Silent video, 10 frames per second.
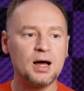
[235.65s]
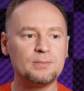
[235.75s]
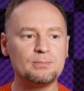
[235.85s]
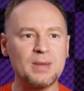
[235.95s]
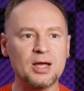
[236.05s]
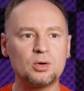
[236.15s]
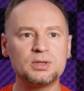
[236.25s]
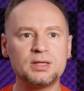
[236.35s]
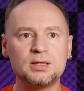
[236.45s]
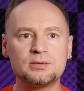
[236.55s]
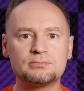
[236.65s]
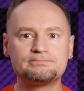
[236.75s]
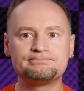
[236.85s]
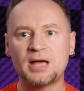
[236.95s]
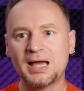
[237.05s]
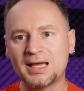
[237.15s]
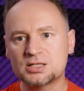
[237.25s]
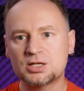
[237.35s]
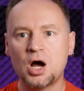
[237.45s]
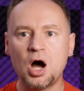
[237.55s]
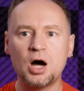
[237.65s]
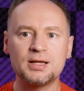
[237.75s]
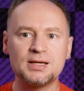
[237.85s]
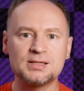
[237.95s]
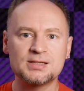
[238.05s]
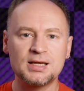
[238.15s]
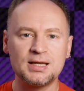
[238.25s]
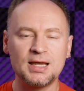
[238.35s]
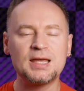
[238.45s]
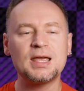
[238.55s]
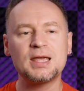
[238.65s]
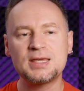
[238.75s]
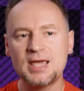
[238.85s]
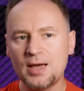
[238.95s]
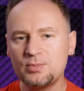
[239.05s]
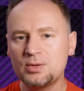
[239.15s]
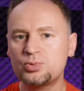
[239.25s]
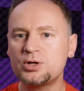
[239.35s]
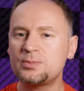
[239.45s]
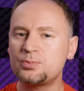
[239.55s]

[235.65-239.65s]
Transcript: My only, I guess, con is it can be pretty